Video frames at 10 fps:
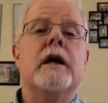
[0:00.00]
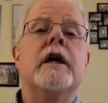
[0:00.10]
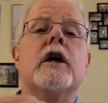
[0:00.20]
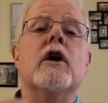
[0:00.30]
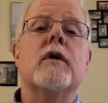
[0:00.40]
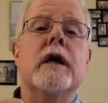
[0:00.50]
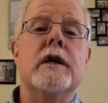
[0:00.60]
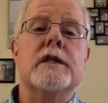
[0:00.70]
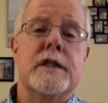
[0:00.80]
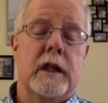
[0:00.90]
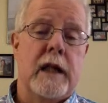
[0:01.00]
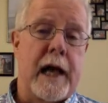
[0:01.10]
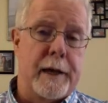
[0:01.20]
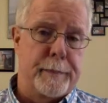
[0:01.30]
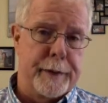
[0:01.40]
Here is the
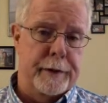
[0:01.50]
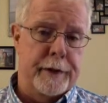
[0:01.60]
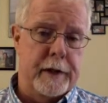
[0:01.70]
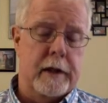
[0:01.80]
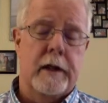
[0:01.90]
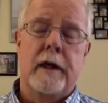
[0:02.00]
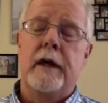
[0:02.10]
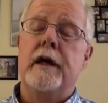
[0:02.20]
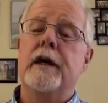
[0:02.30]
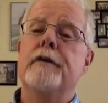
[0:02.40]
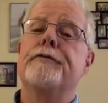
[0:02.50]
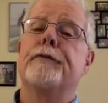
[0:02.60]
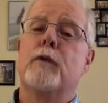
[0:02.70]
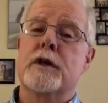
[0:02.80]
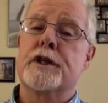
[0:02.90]
liability. If
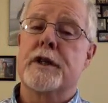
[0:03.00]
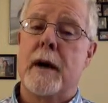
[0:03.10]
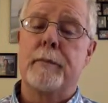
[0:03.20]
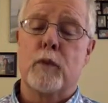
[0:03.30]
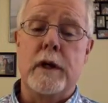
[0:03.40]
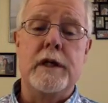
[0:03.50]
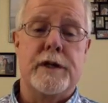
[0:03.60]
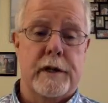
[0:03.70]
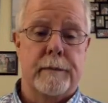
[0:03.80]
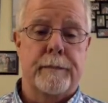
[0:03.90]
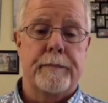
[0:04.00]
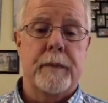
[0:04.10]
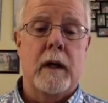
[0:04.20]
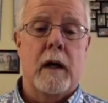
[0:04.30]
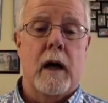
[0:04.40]
for some reason
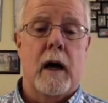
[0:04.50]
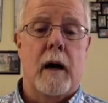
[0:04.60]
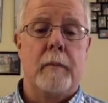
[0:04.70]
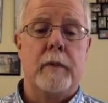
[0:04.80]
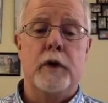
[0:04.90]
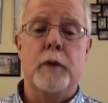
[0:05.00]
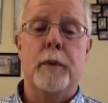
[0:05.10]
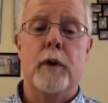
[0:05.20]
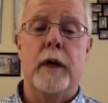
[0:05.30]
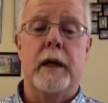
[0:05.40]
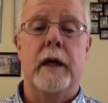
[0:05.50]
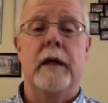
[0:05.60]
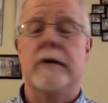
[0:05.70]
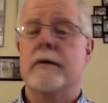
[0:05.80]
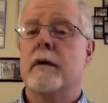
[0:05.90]
you put
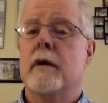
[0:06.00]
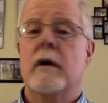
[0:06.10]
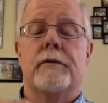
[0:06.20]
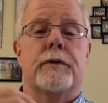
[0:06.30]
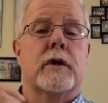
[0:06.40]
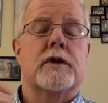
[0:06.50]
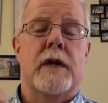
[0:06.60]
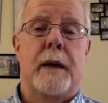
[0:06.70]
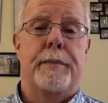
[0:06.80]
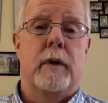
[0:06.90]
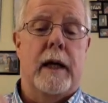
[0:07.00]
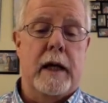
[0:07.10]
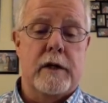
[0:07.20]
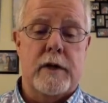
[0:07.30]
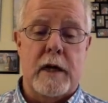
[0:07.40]
in, for example,
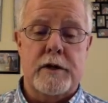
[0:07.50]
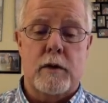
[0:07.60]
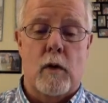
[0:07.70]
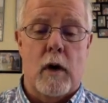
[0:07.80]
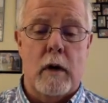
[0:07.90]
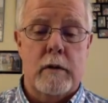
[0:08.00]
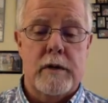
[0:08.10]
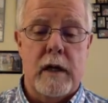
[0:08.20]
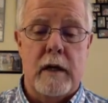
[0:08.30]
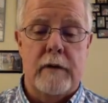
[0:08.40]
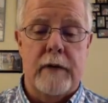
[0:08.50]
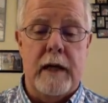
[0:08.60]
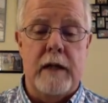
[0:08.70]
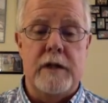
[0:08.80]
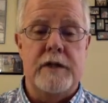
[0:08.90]
a test score, say of
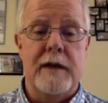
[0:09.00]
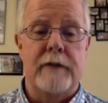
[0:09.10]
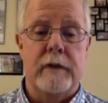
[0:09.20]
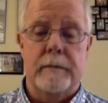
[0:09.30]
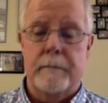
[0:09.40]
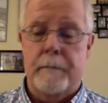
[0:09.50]
87,